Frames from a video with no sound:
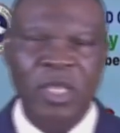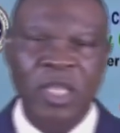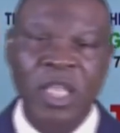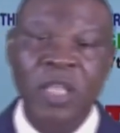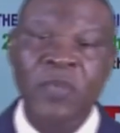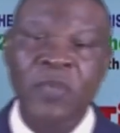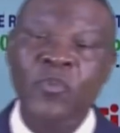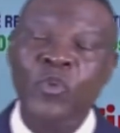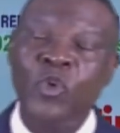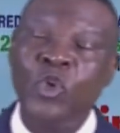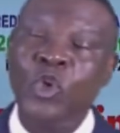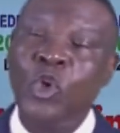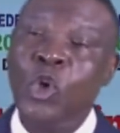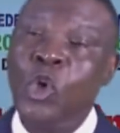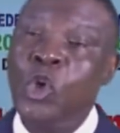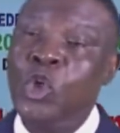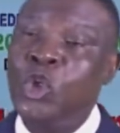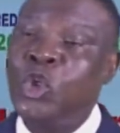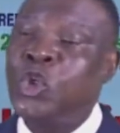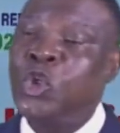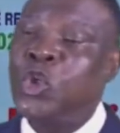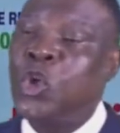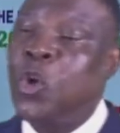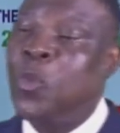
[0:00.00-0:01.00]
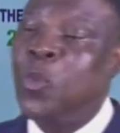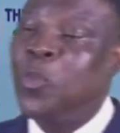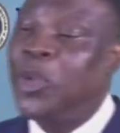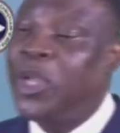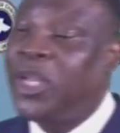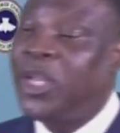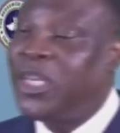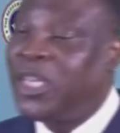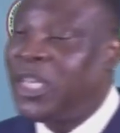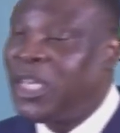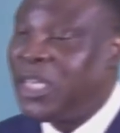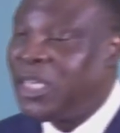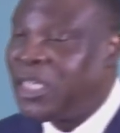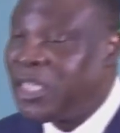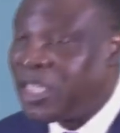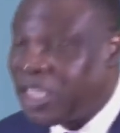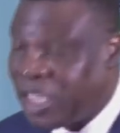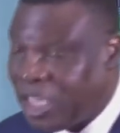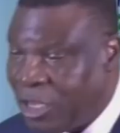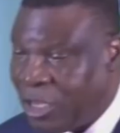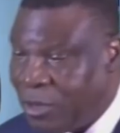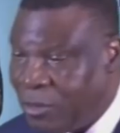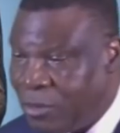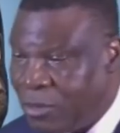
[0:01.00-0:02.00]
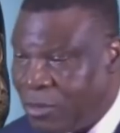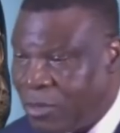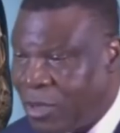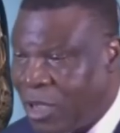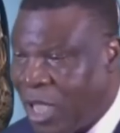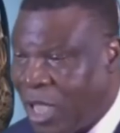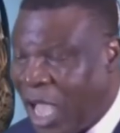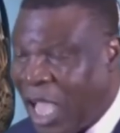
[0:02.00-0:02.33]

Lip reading: If you don't show me the dream